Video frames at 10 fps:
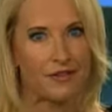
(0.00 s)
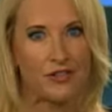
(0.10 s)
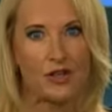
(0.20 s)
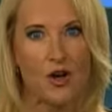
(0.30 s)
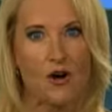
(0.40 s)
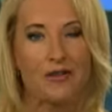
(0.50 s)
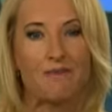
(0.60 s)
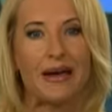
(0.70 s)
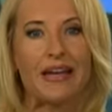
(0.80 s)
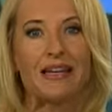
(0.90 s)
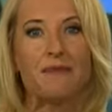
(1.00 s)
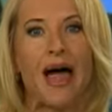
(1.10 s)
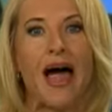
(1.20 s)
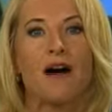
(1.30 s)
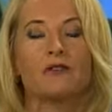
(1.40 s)
the song that made him a
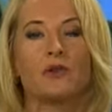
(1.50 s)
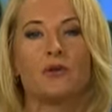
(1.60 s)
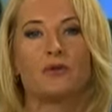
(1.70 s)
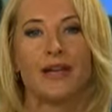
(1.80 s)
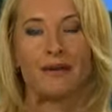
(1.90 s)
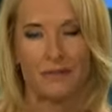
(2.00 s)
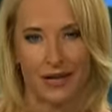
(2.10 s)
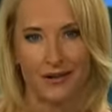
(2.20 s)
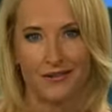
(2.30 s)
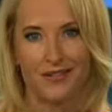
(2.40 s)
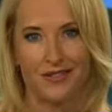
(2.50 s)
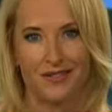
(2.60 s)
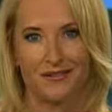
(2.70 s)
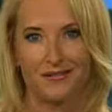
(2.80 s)
household name. Take a listen.